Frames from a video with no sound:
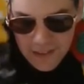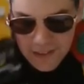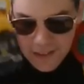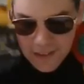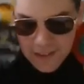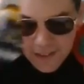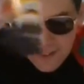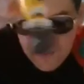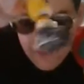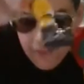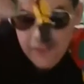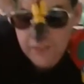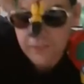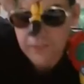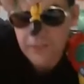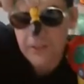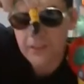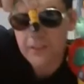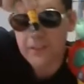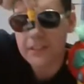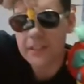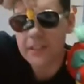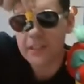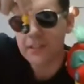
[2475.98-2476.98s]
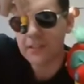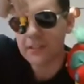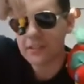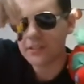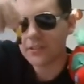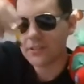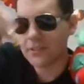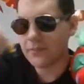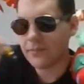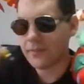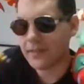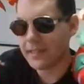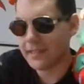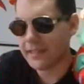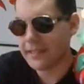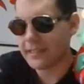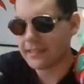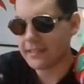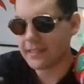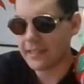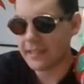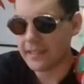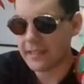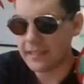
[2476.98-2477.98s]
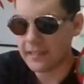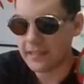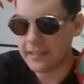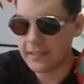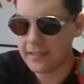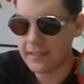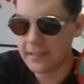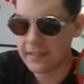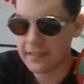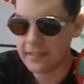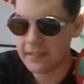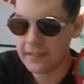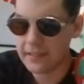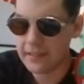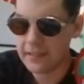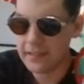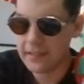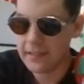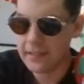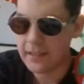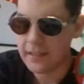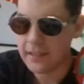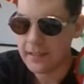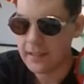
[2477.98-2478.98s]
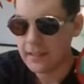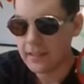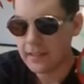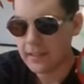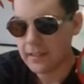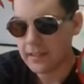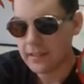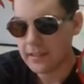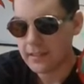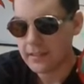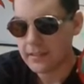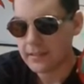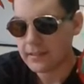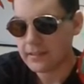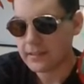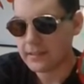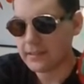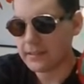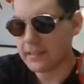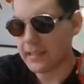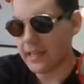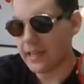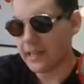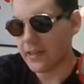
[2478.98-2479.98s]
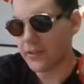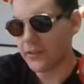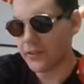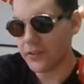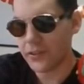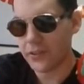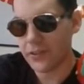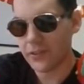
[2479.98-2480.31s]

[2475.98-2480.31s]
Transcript: And if anyone's curious, Gunma is like south